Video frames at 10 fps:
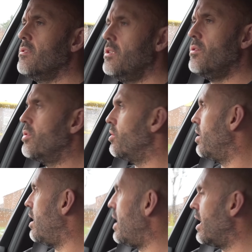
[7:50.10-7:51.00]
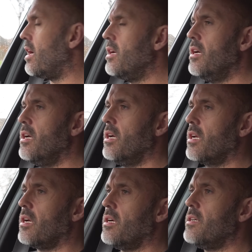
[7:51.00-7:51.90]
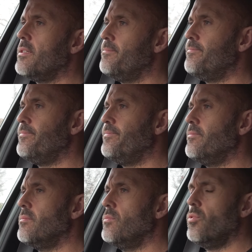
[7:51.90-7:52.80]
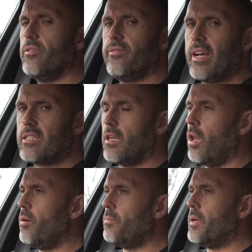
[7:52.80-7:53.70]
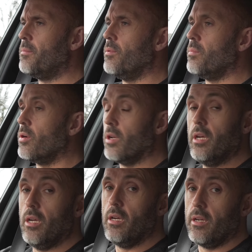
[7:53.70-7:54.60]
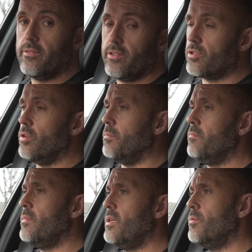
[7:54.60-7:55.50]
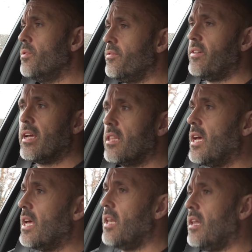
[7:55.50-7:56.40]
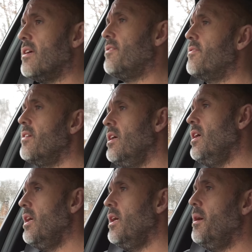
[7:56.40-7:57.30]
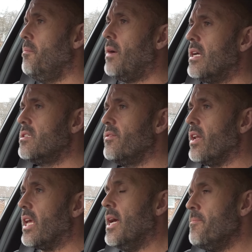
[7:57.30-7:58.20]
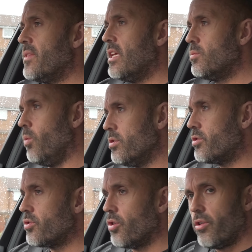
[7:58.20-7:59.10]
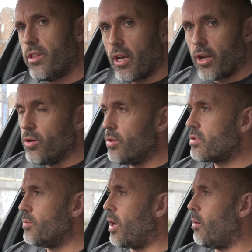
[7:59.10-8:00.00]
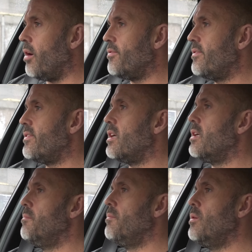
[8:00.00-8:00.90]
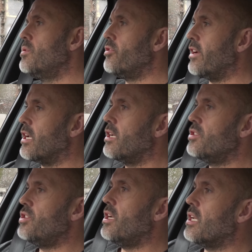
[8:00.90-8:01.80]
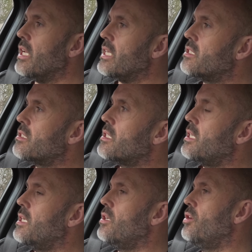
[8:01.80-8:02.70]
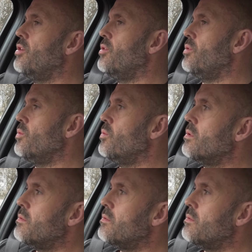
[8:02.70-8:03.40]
you couldn't hire a car? It wouldn't affect a lot of people, but for some it would affect their life massively. And there's one story that I also know of a motoring journalist who